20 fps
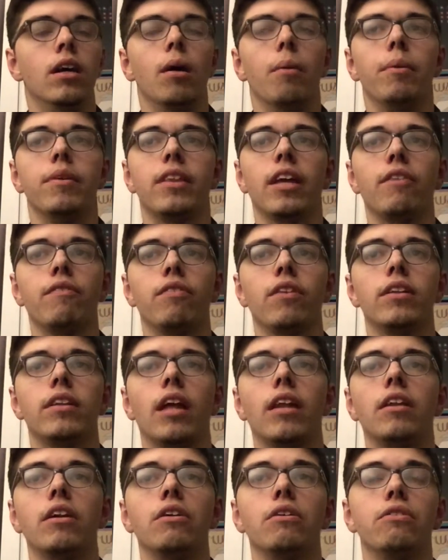But thankfully they
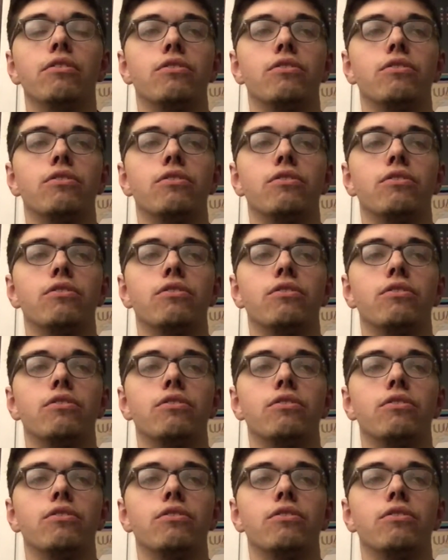knew.